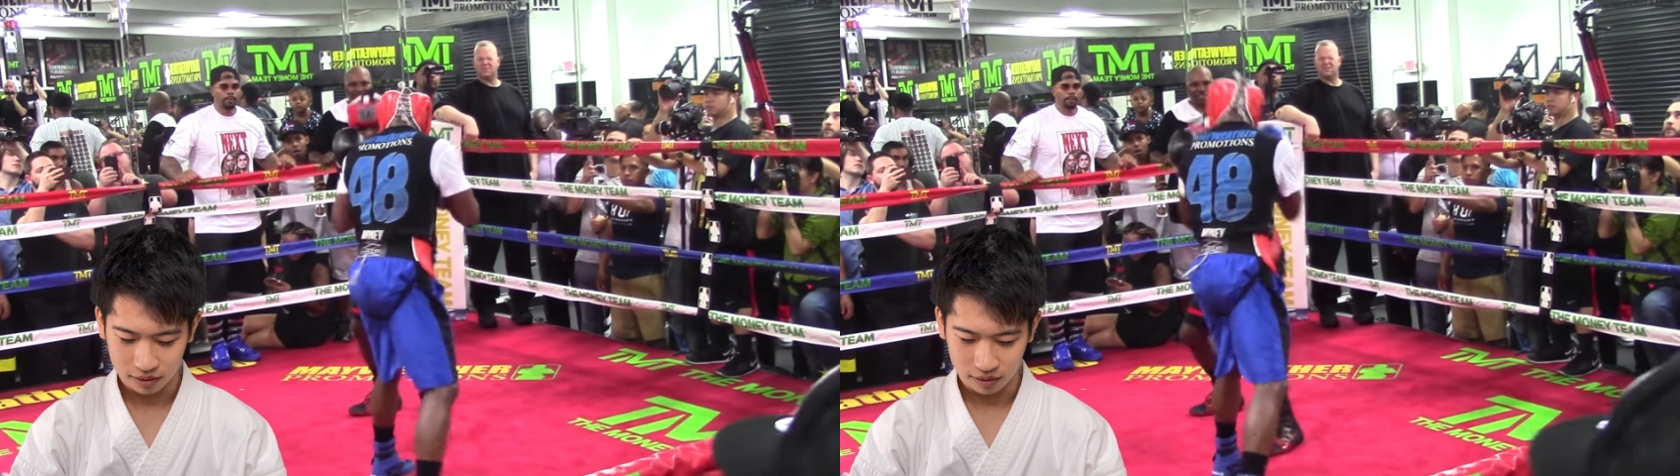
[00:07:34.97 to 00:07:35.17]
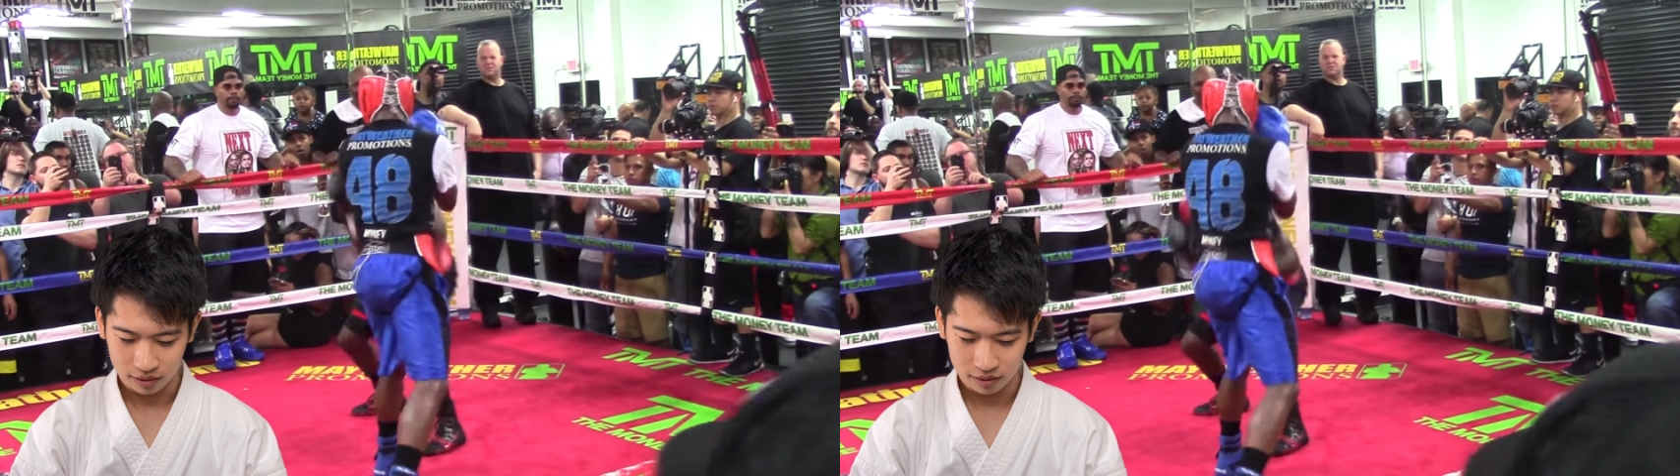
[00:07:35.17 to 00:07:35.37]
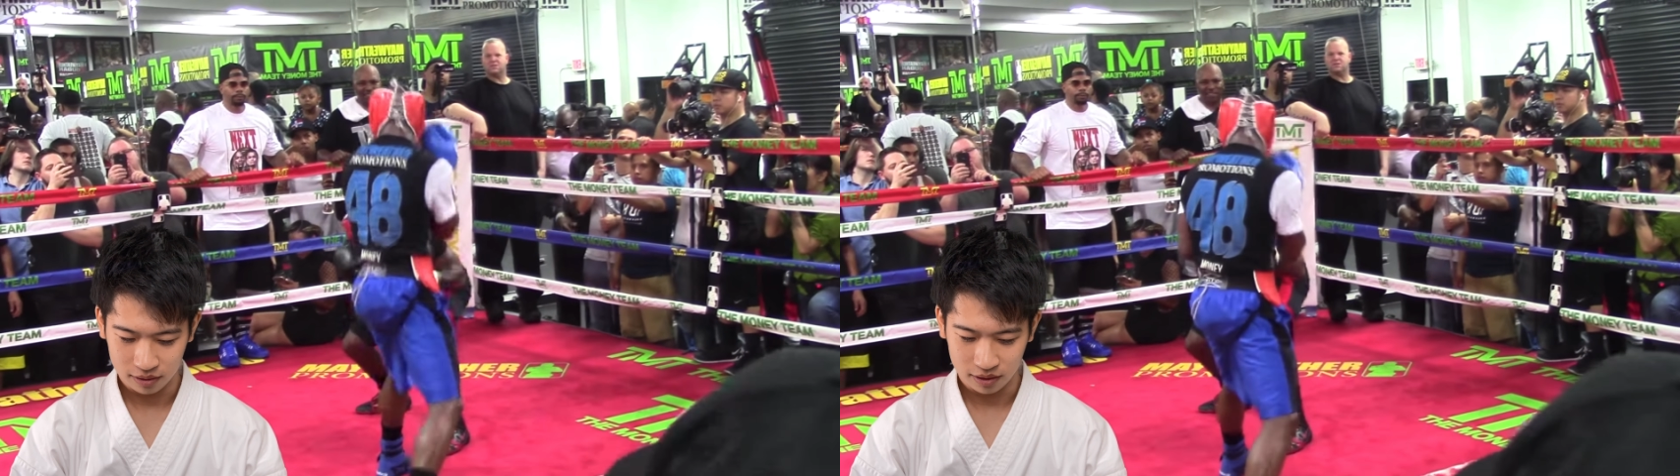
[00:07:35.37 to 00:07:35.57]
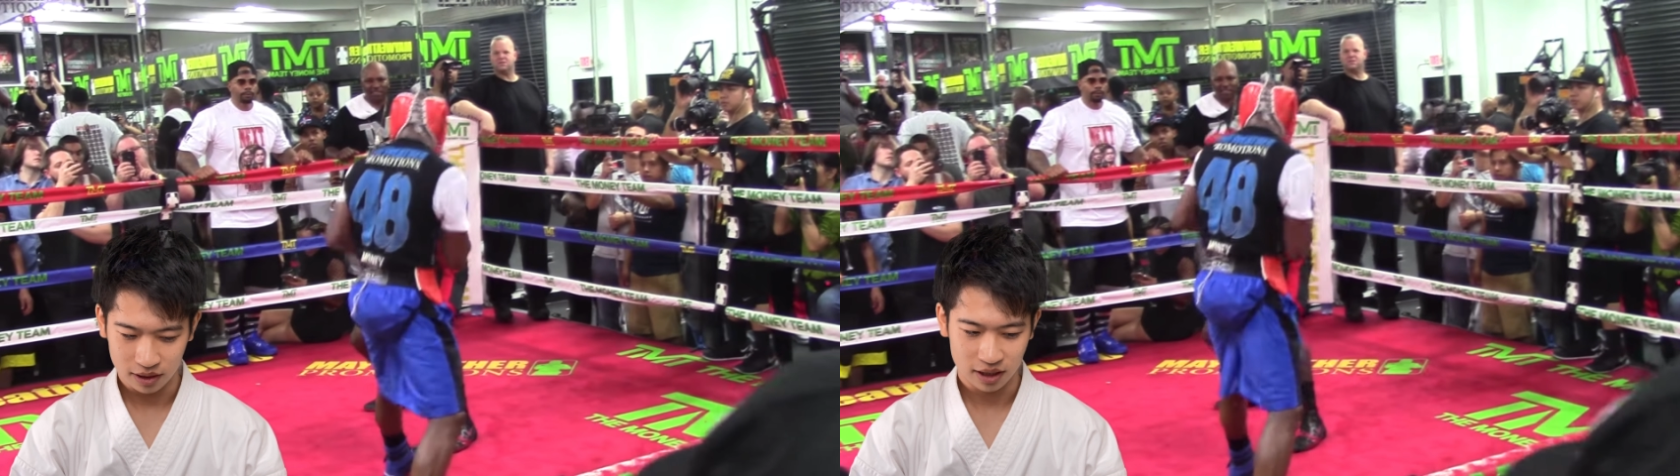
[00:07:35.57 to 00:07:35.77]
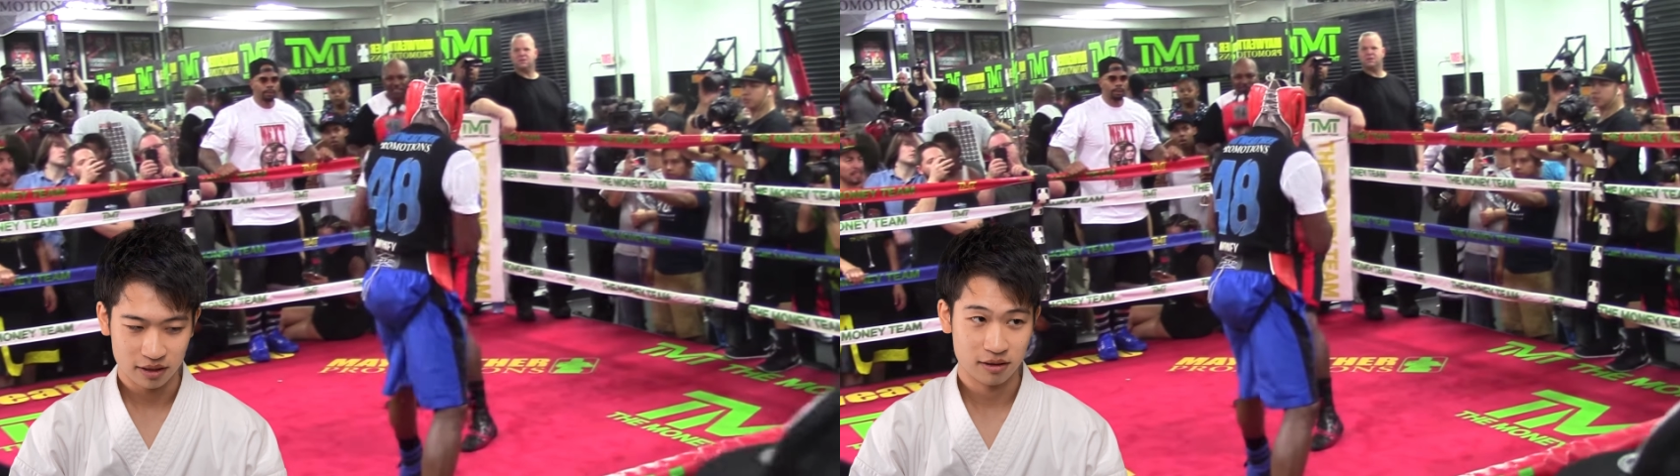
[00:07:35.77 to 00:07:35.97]
in the
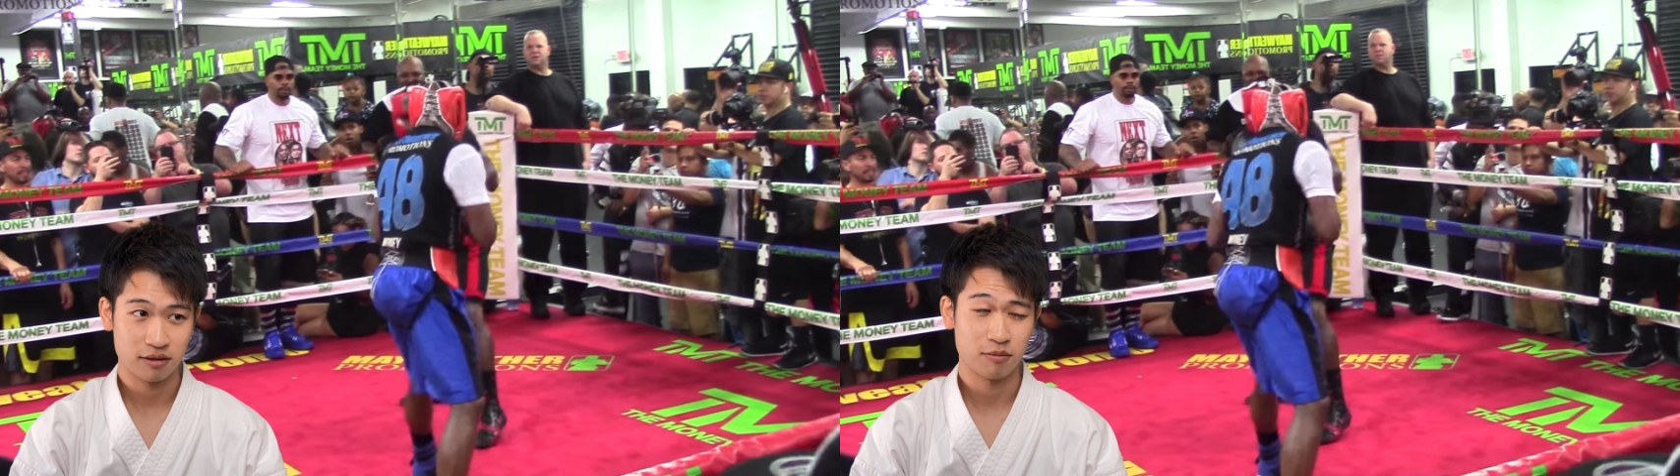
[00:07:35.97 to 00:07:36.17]
last,